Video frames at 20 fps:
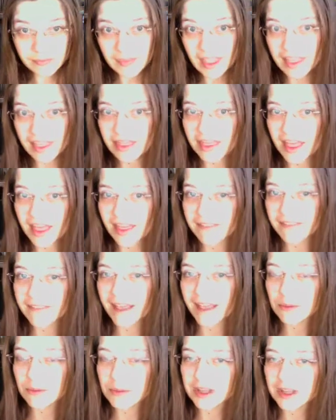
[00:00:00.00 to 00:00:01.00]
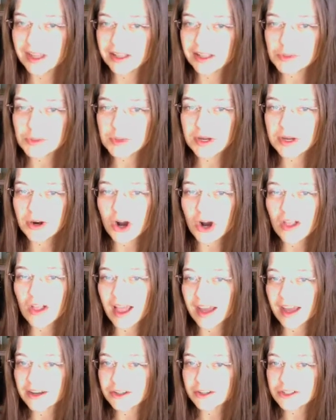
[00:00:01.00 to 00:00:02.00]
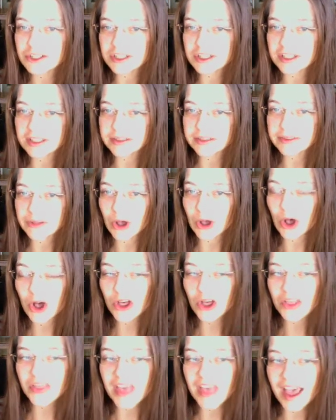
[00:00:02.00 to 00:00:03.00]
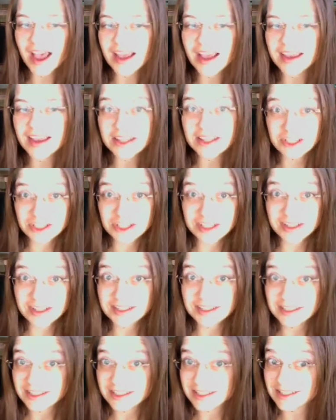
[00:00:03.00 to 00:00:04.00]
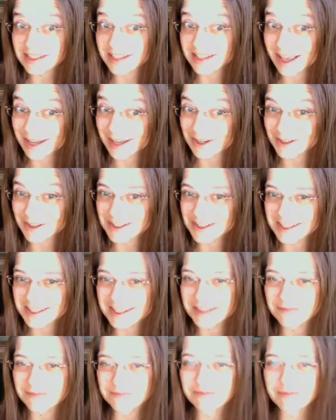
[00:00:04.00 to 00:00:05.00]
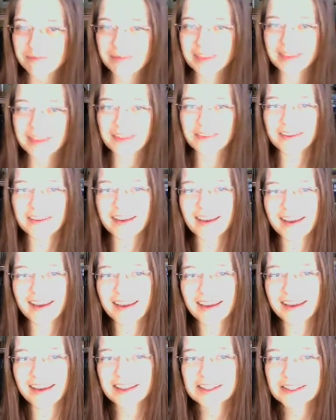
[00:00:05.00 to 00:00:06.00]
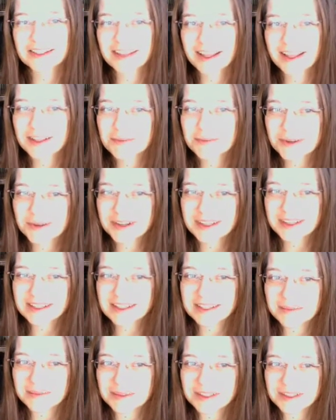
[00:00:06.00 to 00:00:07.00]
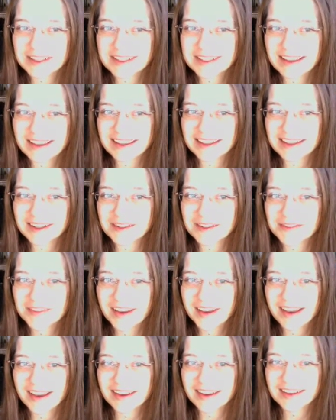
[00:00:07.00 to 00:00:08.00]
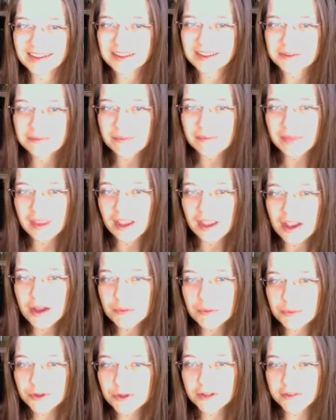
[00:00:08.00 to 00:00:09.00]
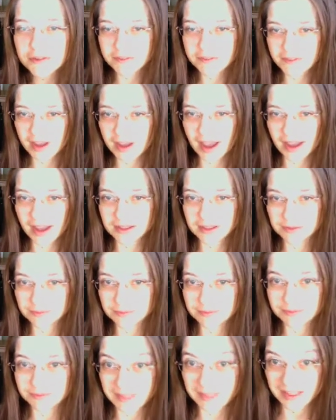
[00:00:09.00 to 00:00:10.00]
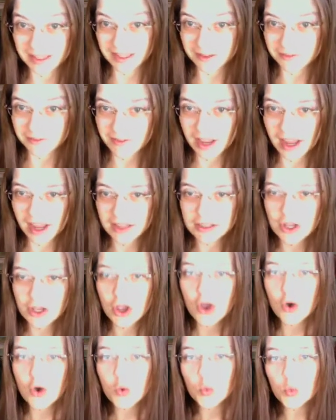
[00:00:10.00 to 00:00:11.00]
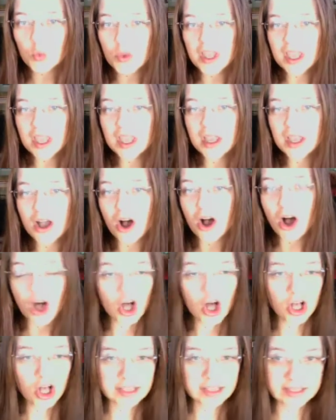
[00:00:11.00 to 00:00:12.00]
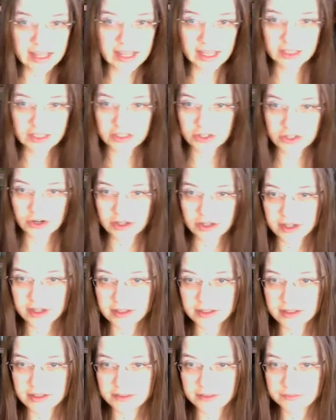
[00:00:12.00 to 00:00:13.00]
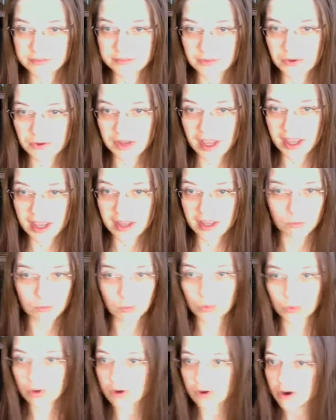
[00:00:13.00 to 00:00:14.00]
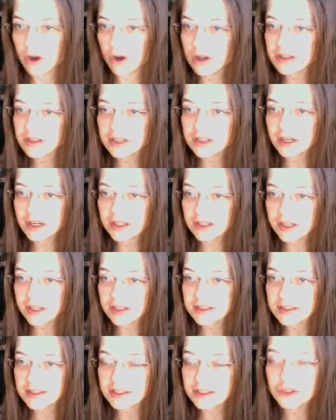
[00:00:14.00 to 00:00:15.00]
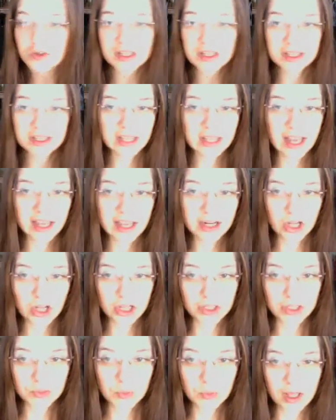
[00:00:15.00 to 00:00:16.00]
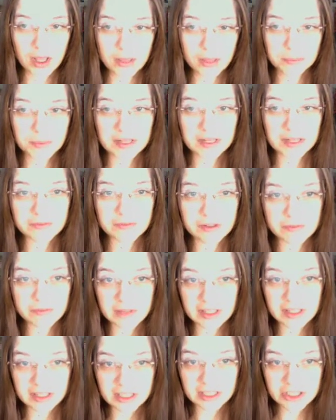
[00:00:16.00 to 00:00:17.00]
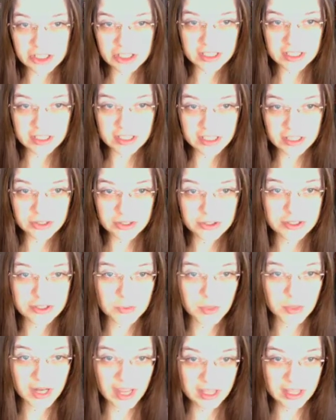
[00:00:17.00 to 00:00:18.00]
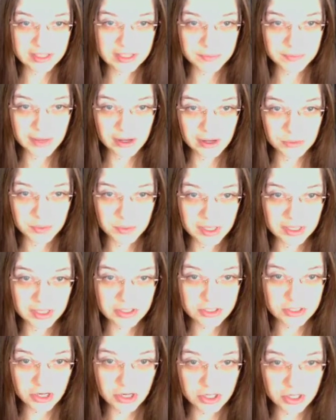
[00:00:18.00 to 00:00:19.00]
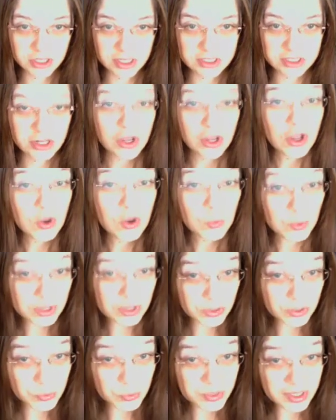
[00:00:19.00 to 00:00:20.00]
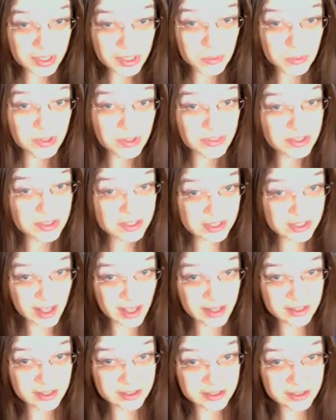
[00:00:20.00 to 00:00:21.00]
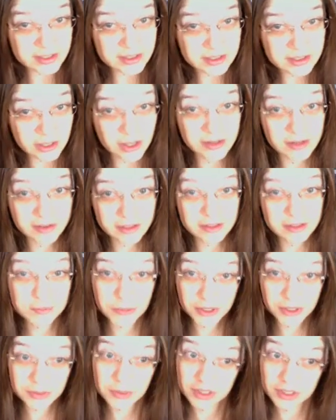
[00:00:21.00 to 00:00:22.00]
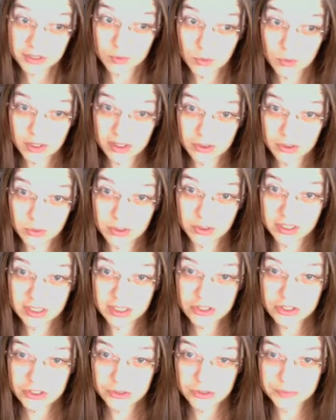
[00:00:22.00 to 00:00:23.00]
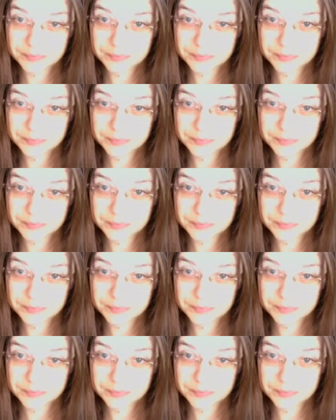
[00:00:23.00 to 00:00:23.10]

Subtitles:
Then that means we are all energy. All that exists is energy. Okay, so that's pretty simple to take into fact. Proven fact. Again, fact. We all contain stardust. Okay, we're all stardust. You can deny it all you want, but even religious leaders, when asked about being stardust, will agree with the scientists on this pretty much one and only issue.